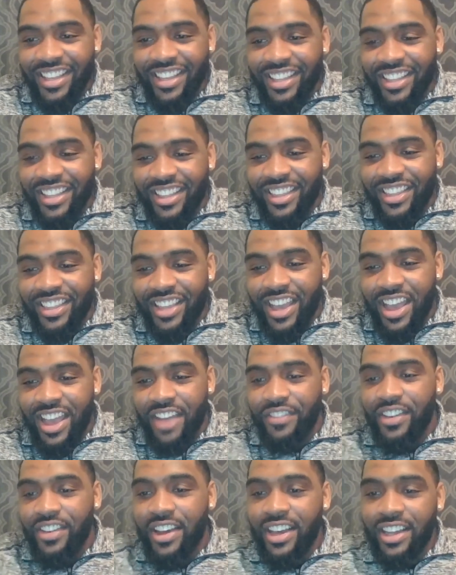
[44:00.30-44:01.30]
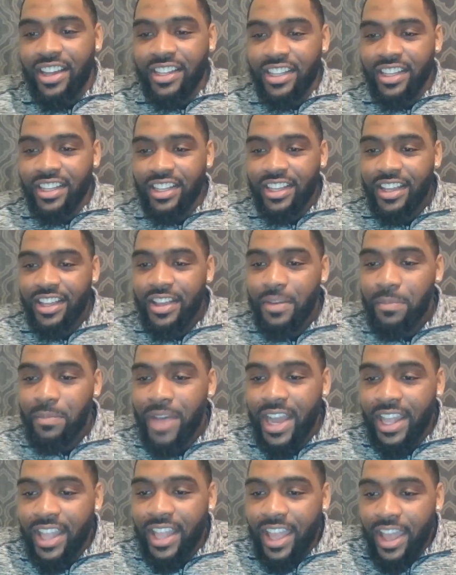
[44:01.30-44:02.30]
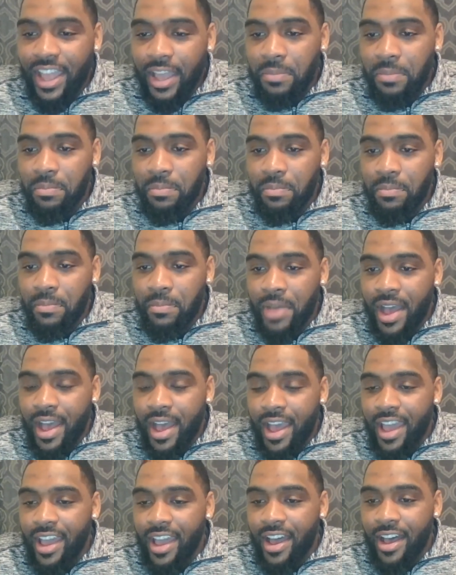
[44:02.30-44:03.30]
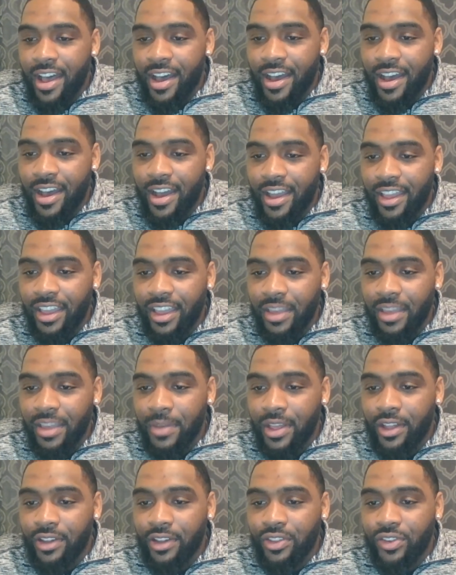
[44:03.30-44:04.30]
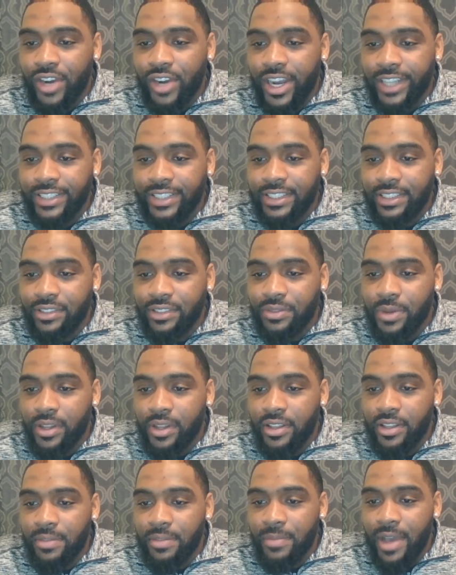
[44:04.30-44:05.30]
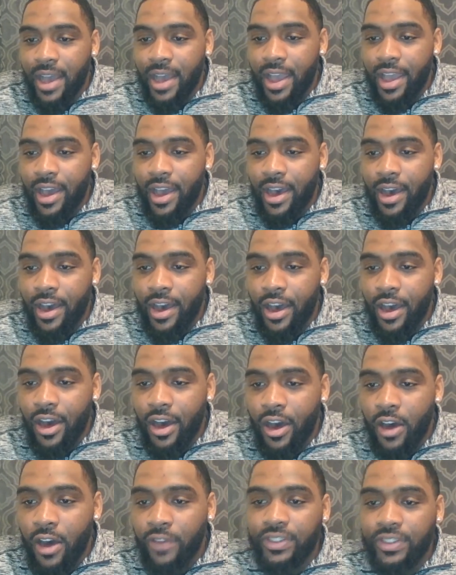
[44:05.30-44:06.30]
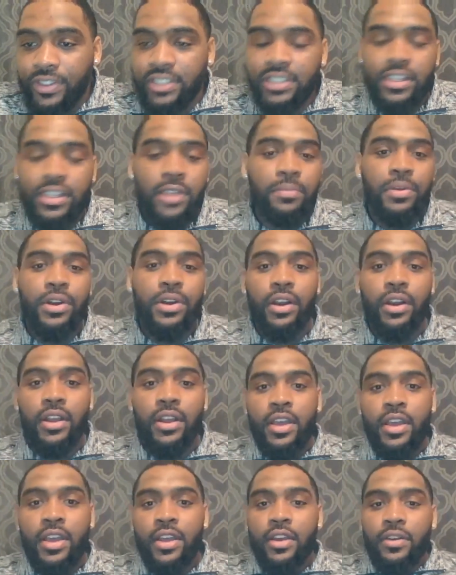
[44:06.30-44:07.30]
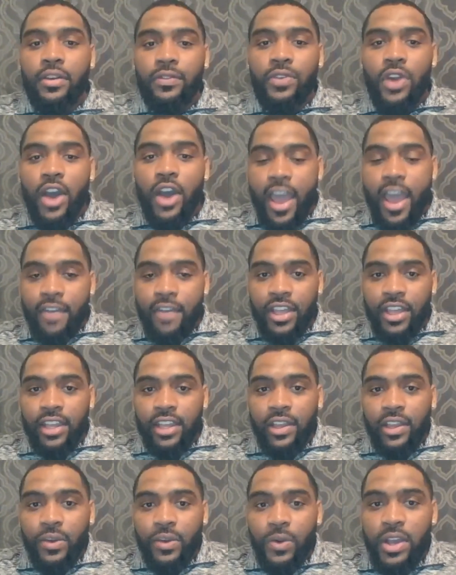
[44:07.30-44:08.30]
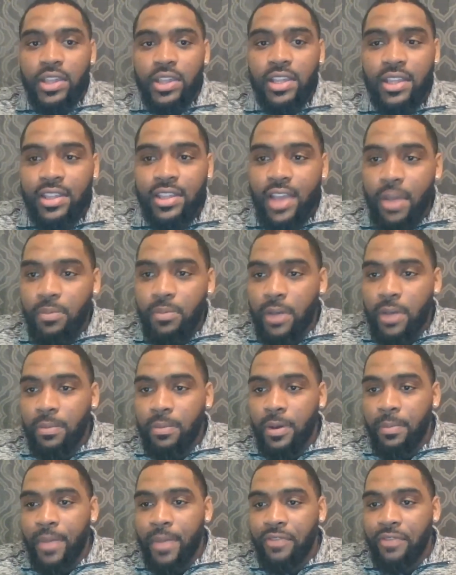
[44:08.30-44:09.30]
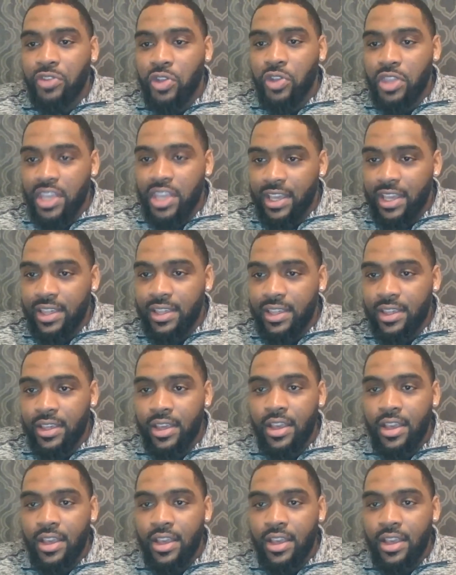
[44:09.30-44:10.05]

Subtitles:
So I have my name, my email address, as well as my office number. If you all have any questions that pop up after this,